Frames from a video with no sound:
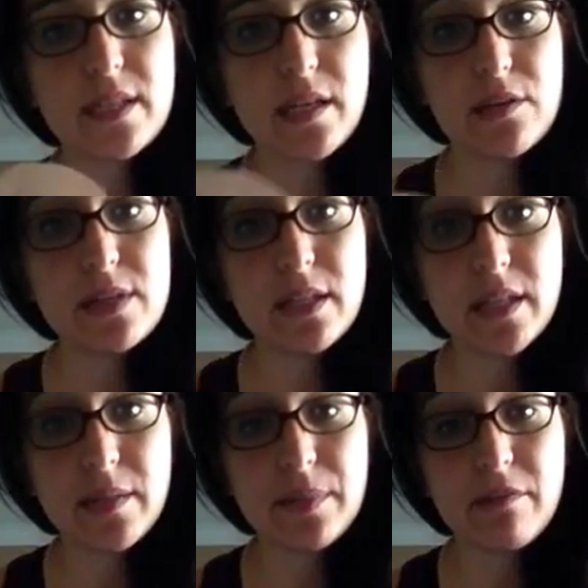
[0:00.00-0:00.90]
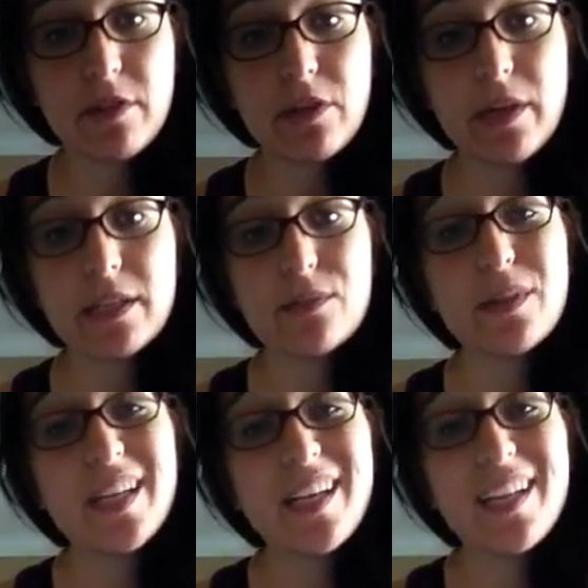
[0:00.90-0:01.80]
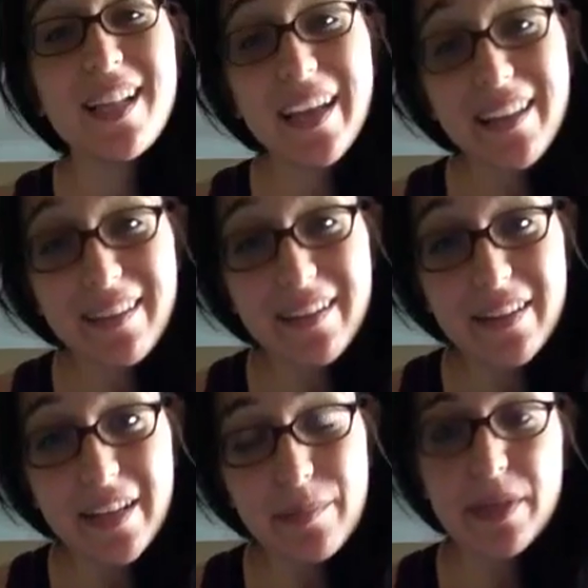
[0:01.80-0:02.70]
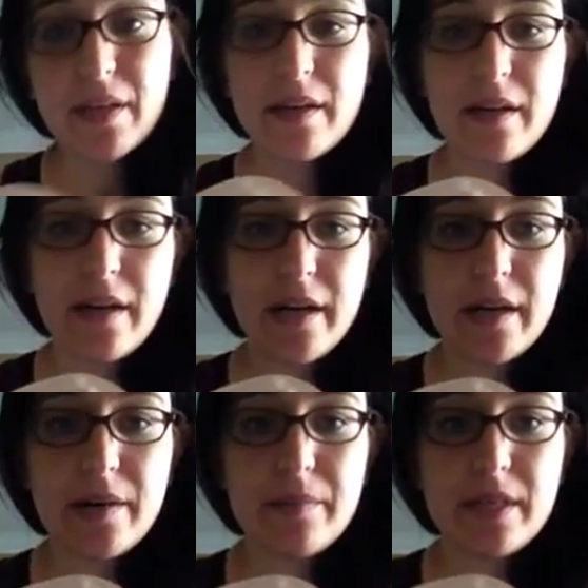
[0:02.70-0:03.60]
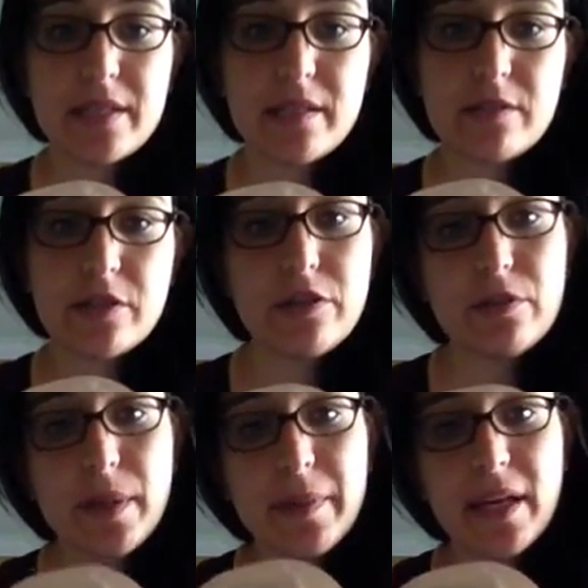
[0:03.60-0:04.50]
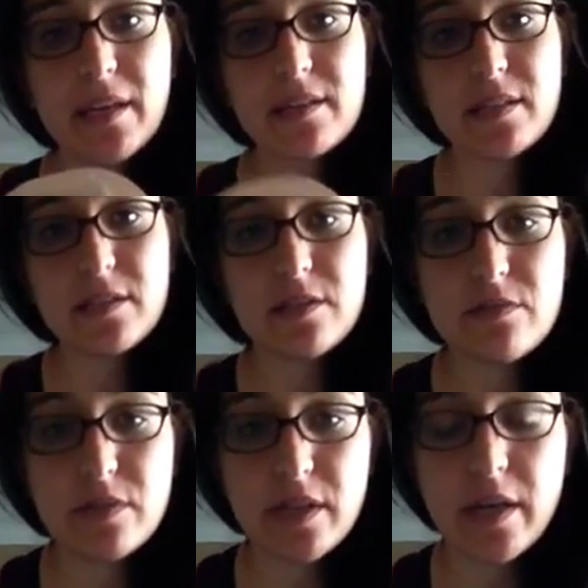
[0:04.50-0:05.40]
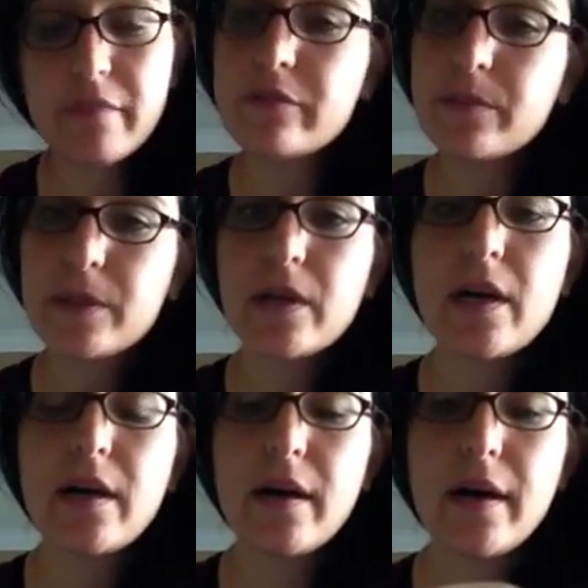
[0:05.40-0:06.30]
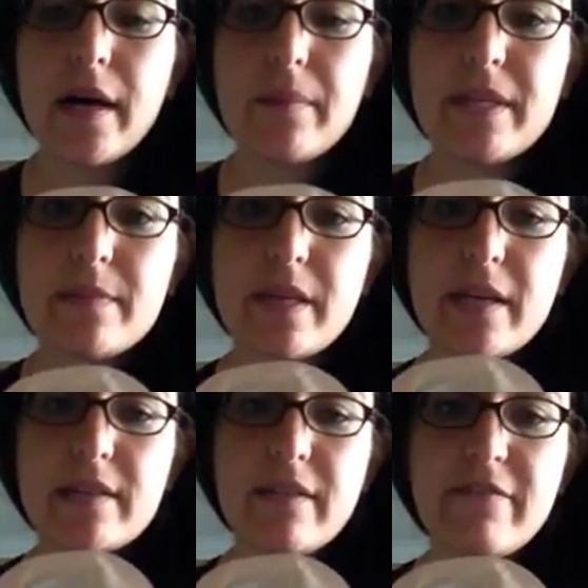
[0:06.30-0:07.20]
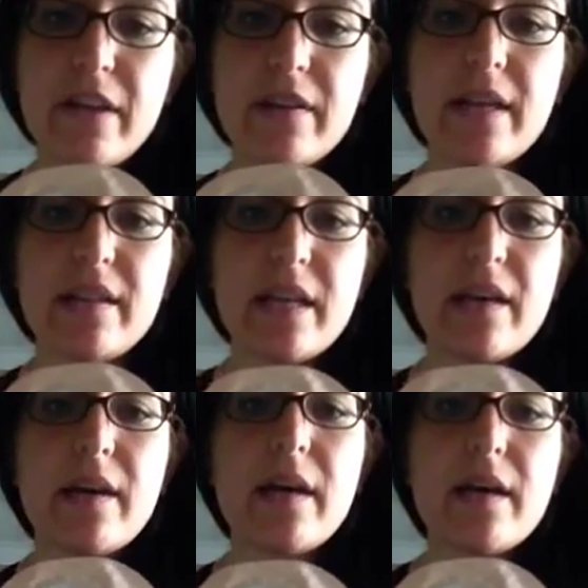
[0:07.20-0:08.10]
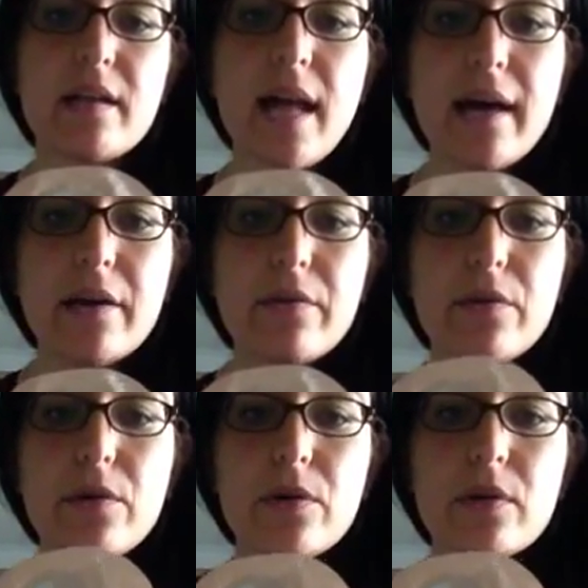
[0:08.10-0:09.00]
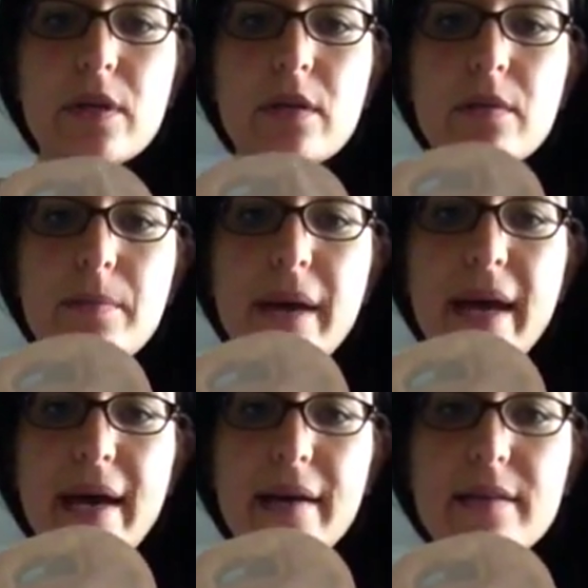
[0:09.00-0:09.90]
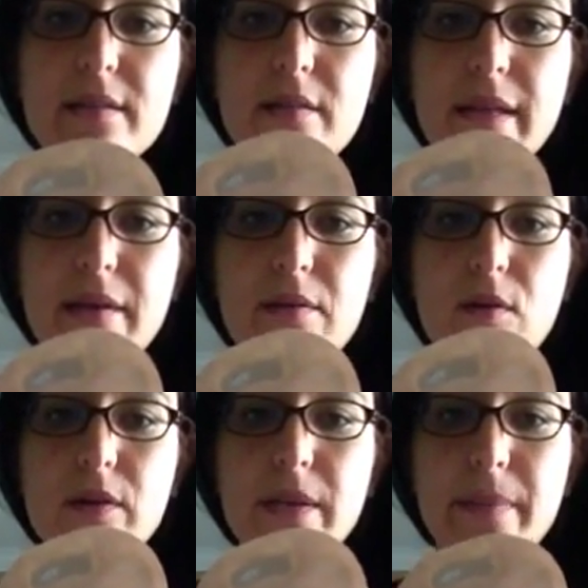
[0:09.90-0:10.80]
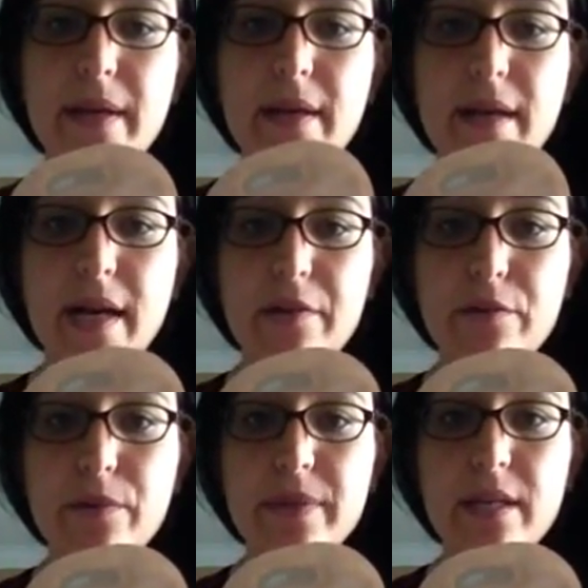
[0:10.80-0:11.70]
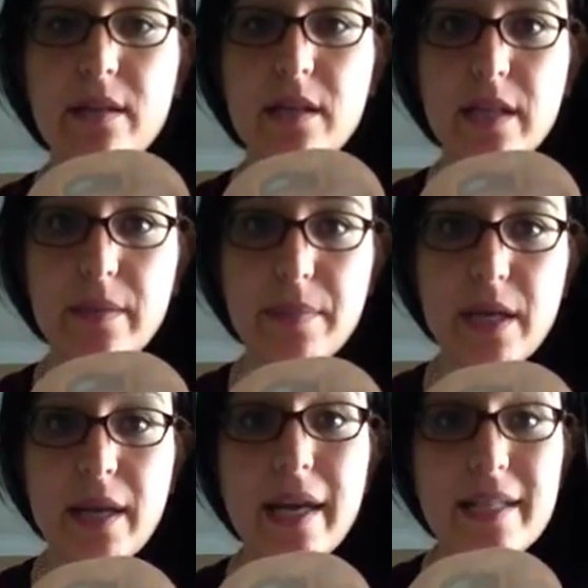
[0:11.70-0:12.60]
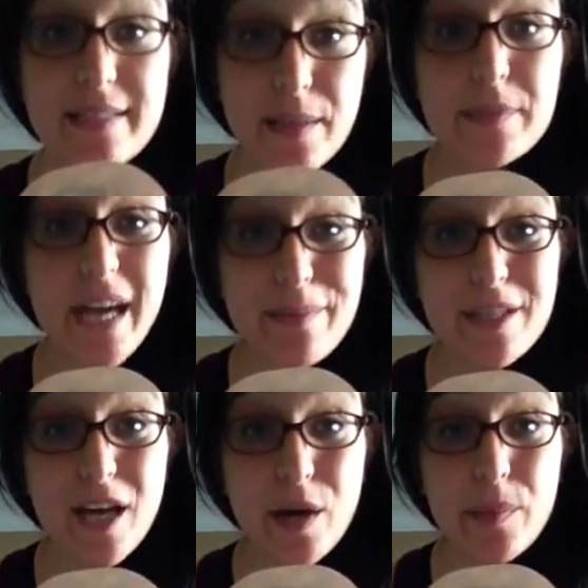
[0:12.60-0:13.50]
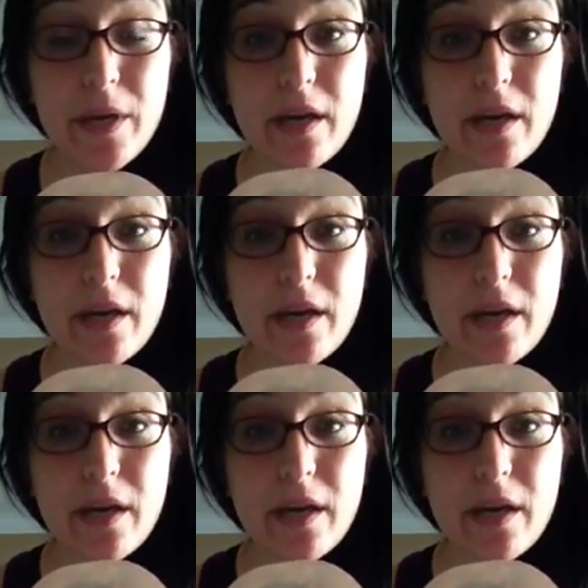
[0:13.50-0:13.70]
I use the clip, even though I don't like the clip, because it'll show through my pants and it's just really uncomfortable, is because I found that the lock and roll bags that'll hold up on their own without the clip can sometimes come